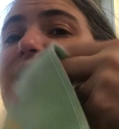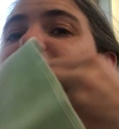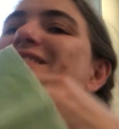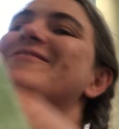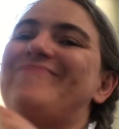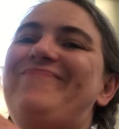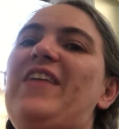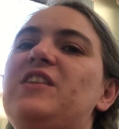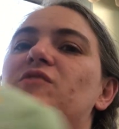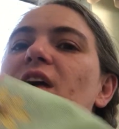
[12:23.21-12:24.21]

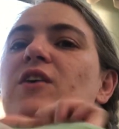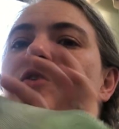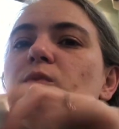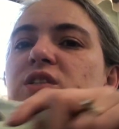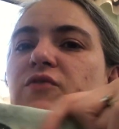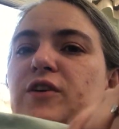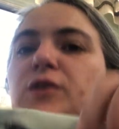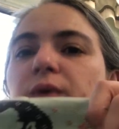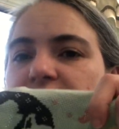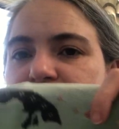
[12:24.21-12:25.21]
the raccoon was the
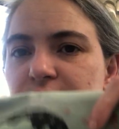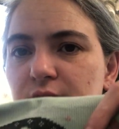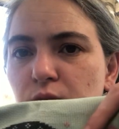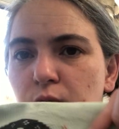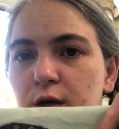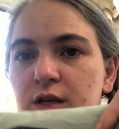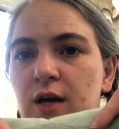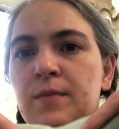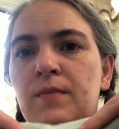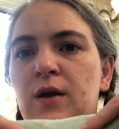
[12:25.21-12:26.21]
first one I worked
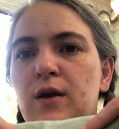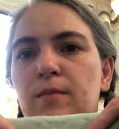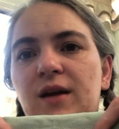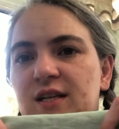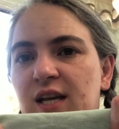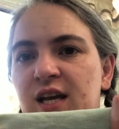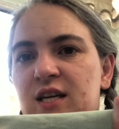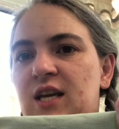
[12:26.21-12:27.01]
on, because I had